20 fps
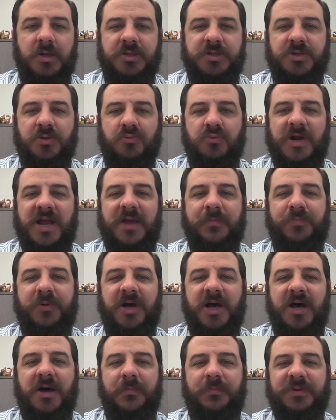To wrap
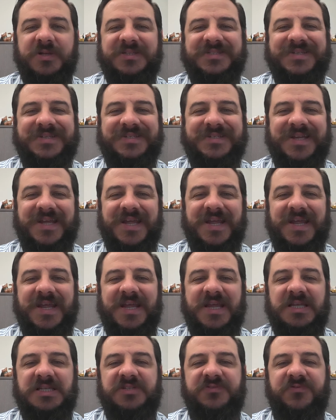up
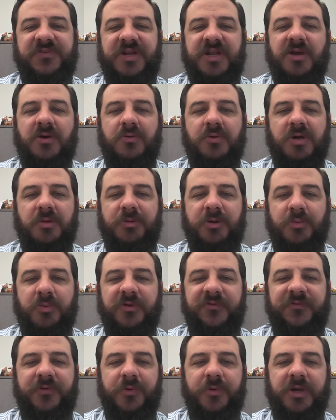today's video, we're going to be
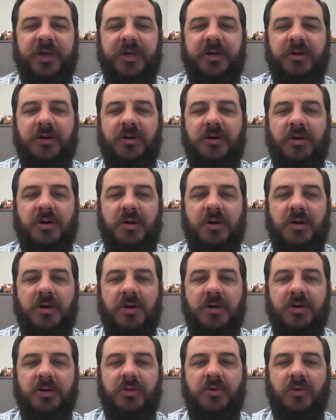reviewing an
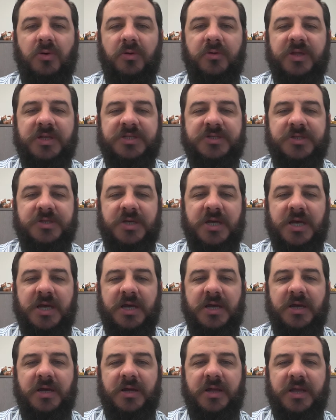article that's
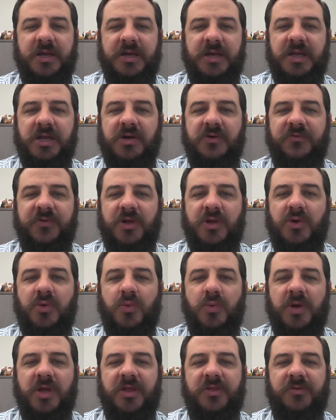an interview
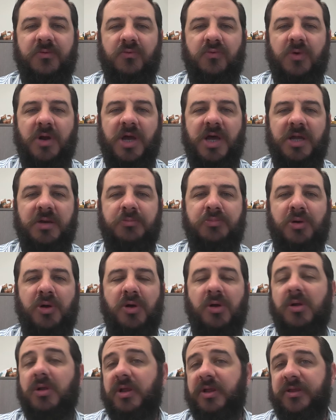with Ron
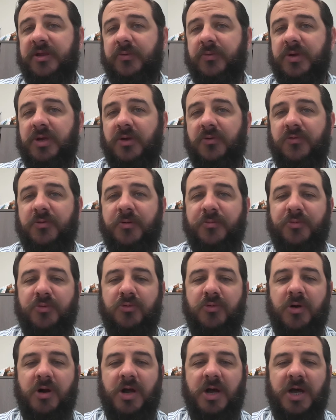Paul. I think we all remember
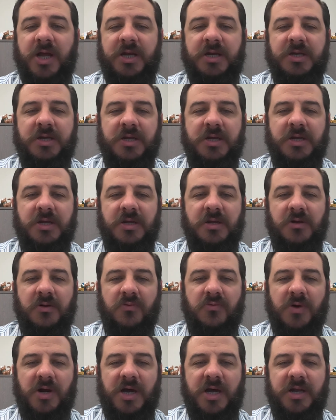Ron.
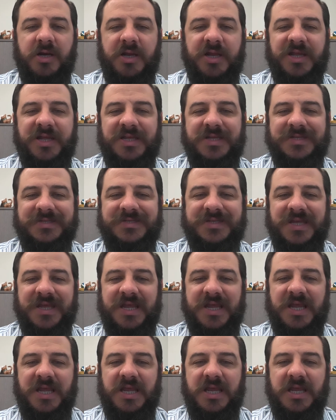Ron is
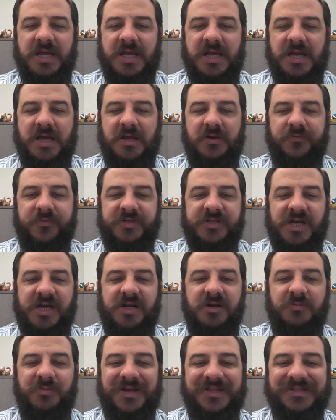a
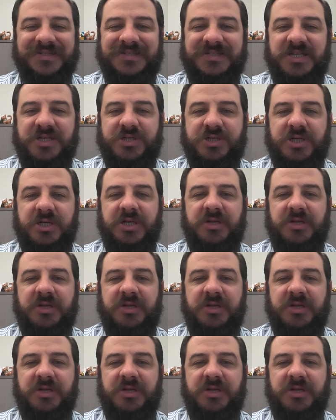retired politician.